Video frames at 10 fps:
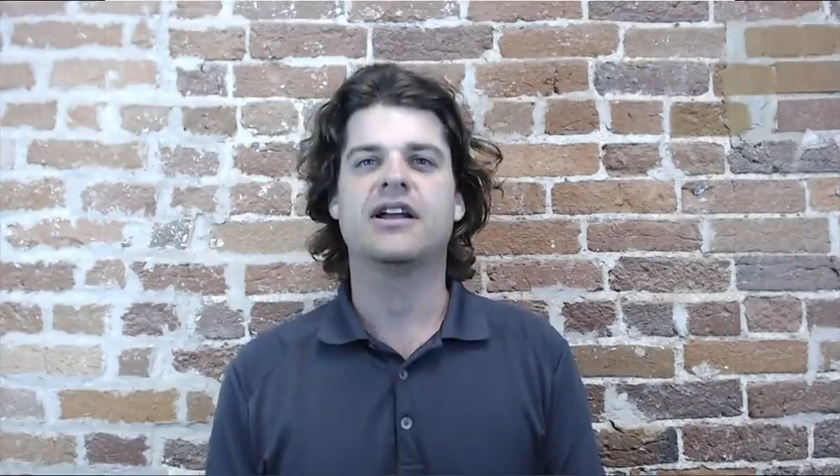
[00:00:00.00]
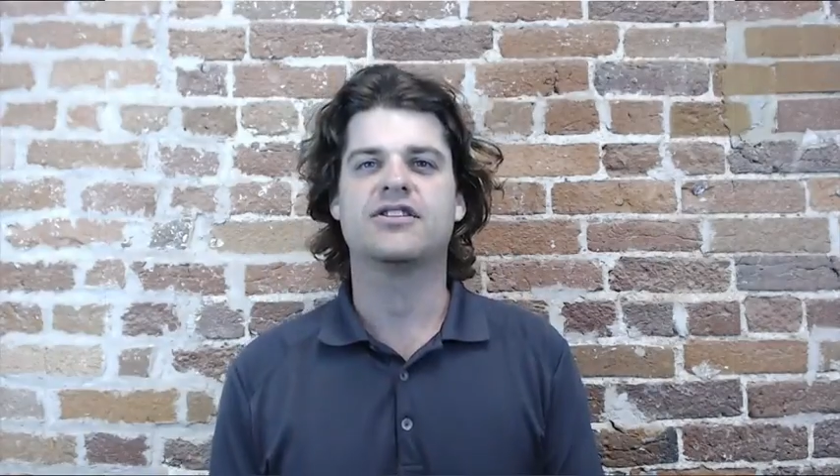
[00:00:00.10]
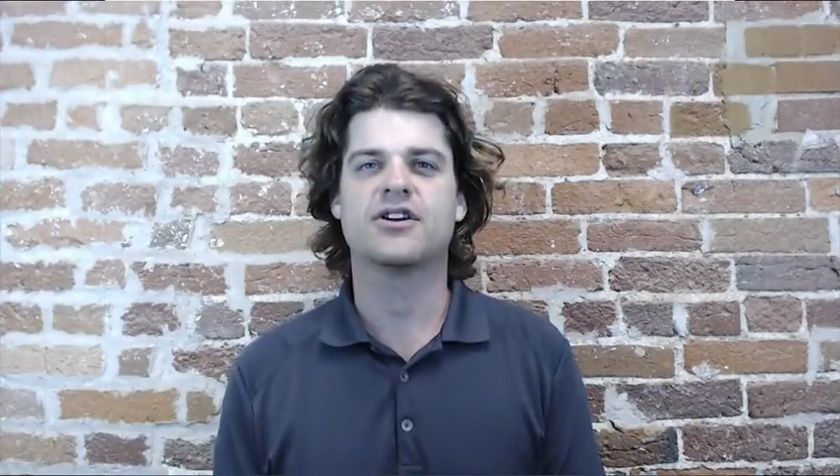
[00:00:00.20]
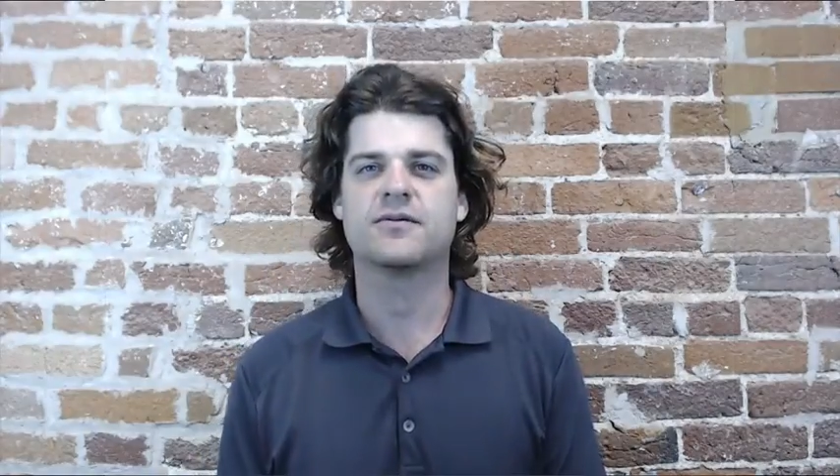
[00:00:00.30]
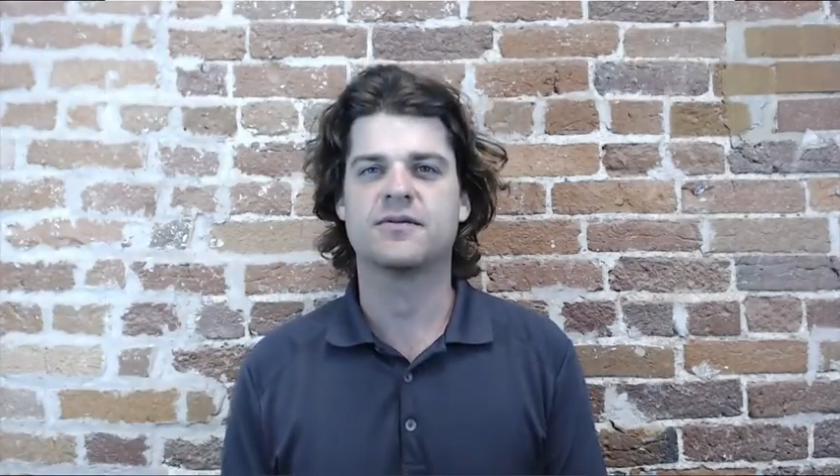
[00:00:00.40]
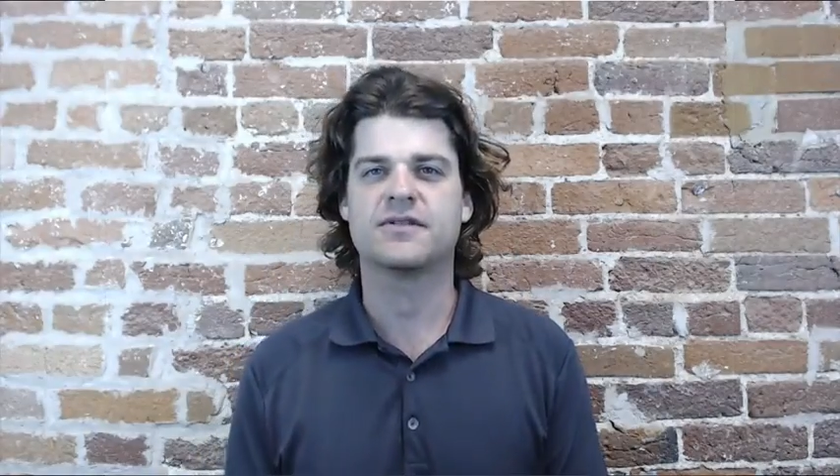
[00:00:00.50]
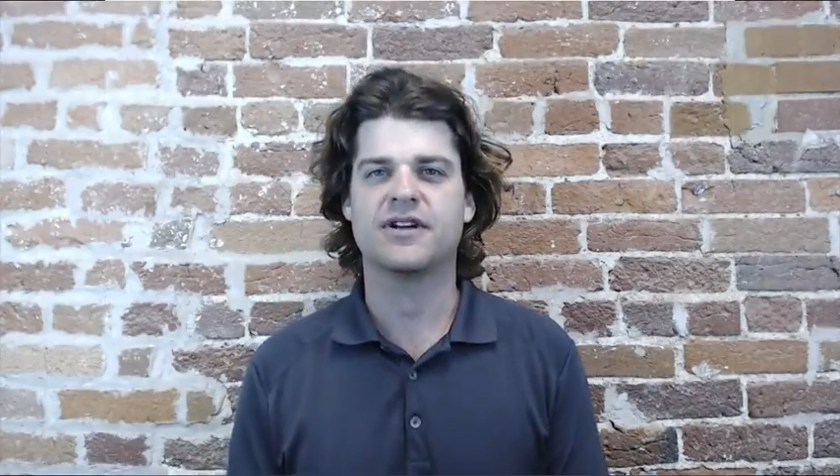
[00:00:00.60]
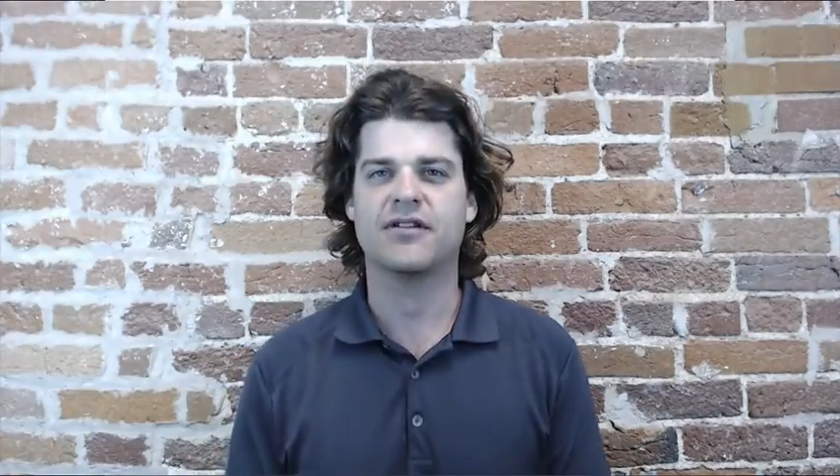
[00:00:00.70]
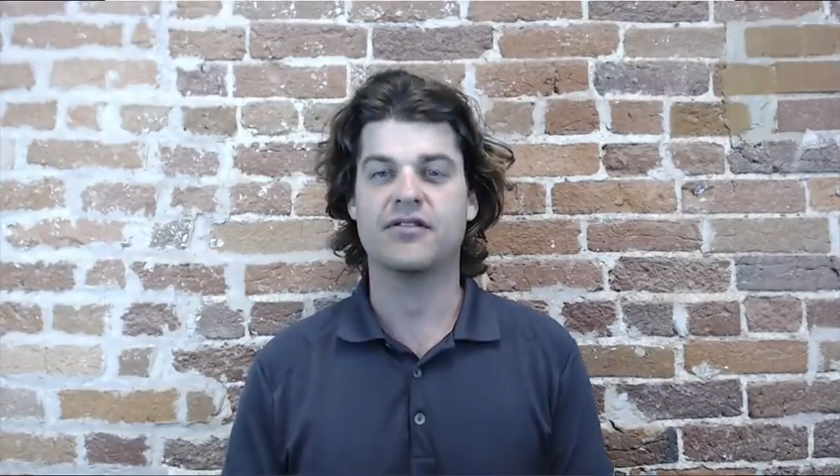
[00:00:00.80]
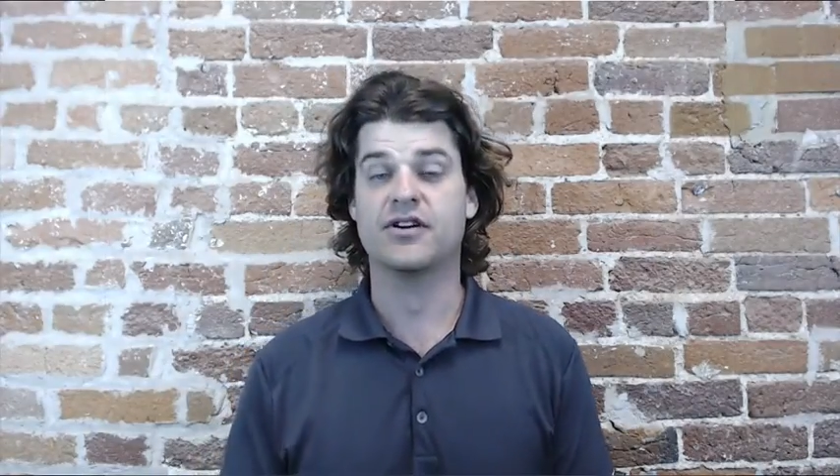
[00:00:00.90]
in
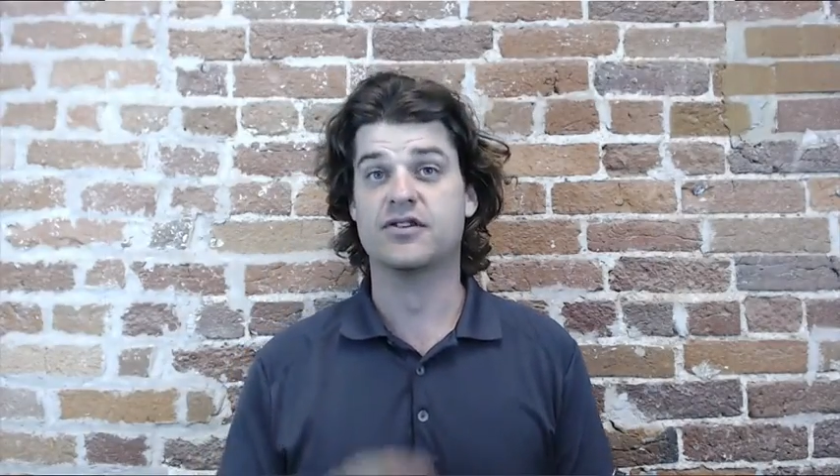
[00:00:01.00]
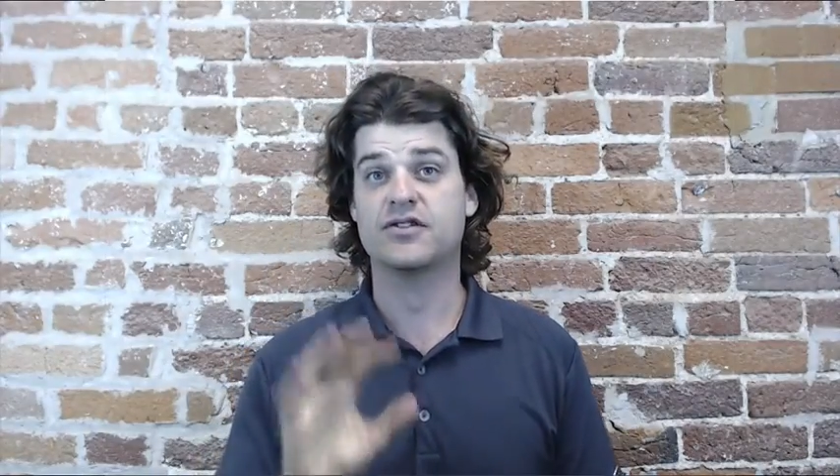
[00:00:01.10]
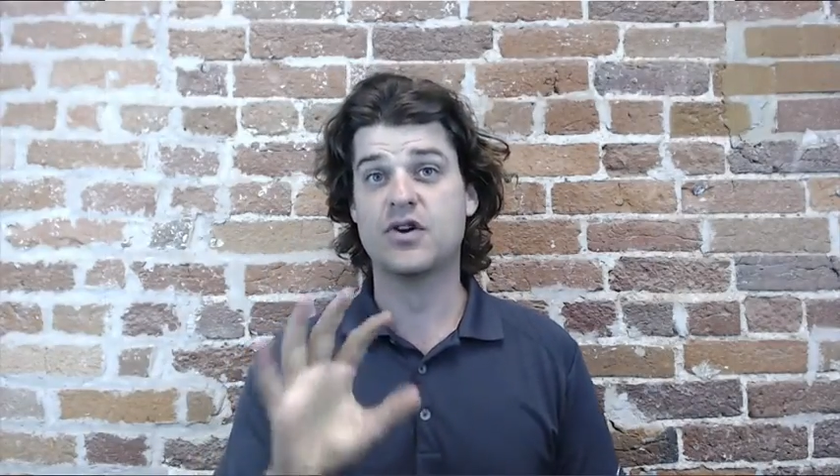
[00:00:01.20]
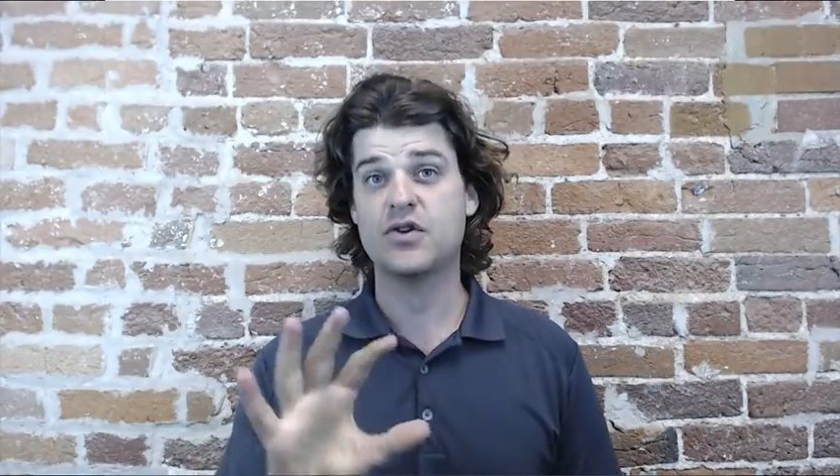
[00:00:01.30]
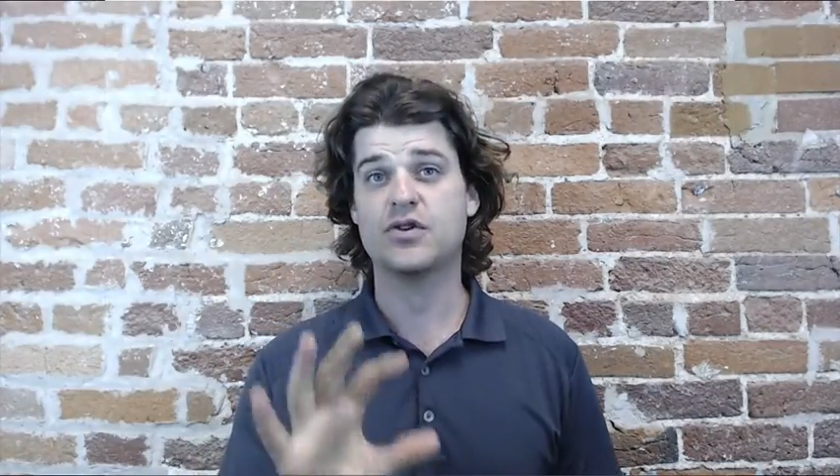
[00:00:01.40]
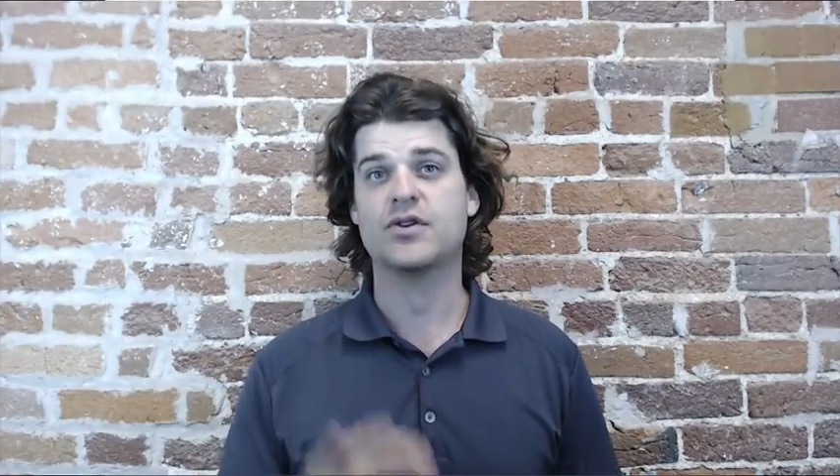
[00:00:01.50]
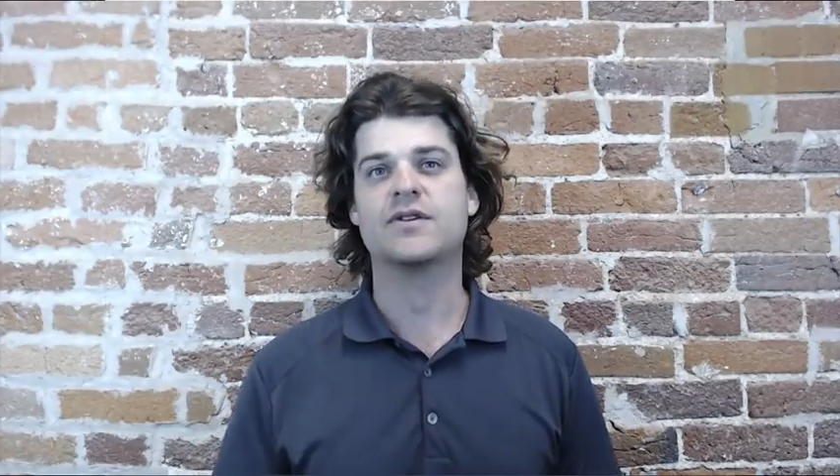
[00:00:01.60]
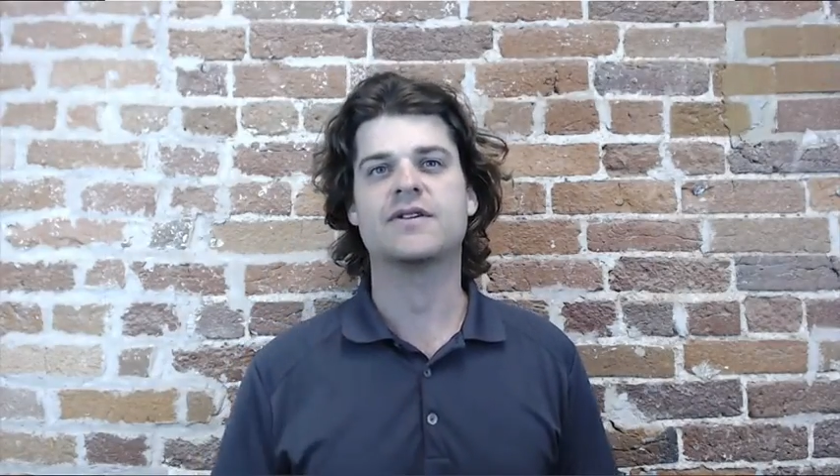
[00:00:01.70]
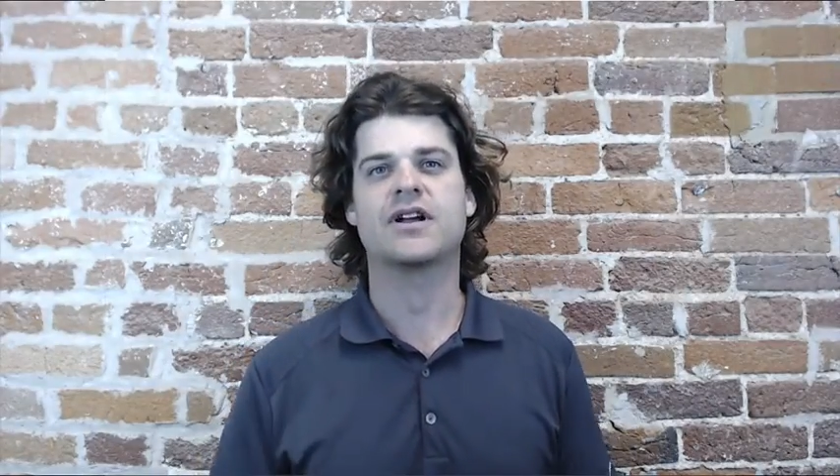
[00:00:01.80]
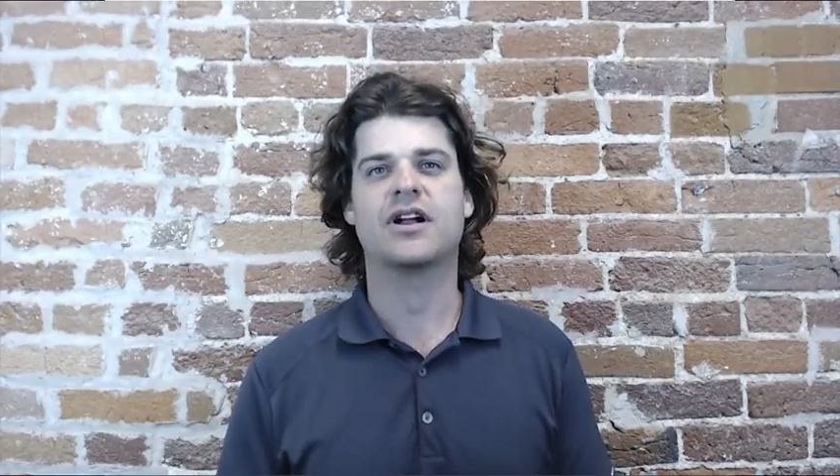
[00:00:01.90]
terms of their
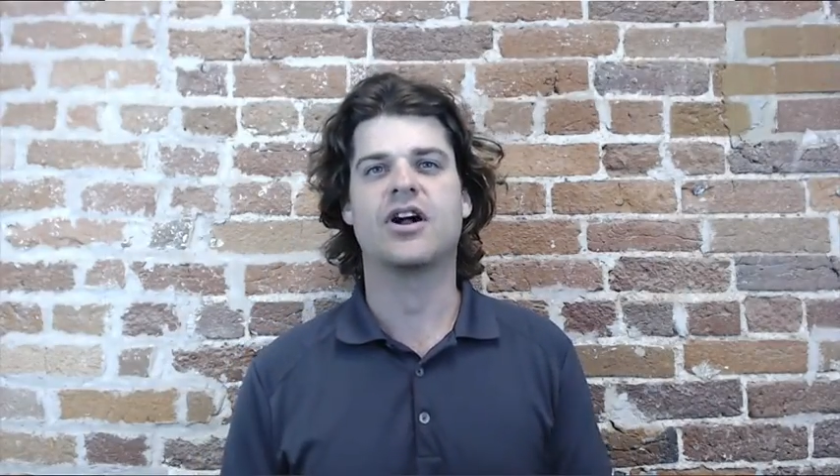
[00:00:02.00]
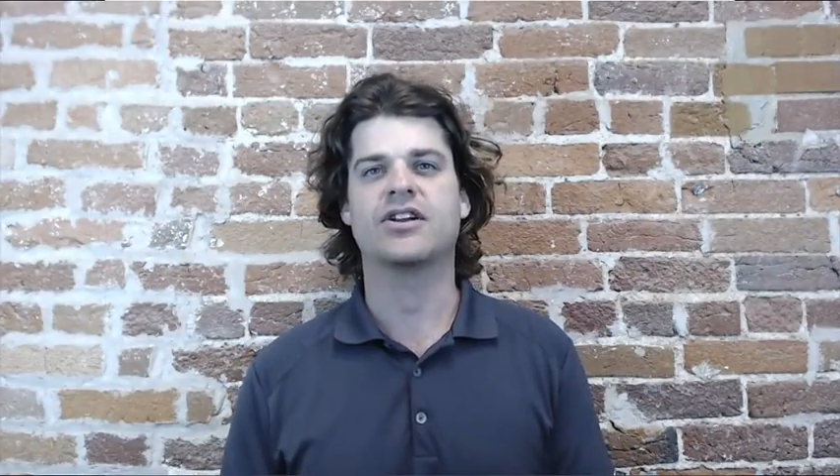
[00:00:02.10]
social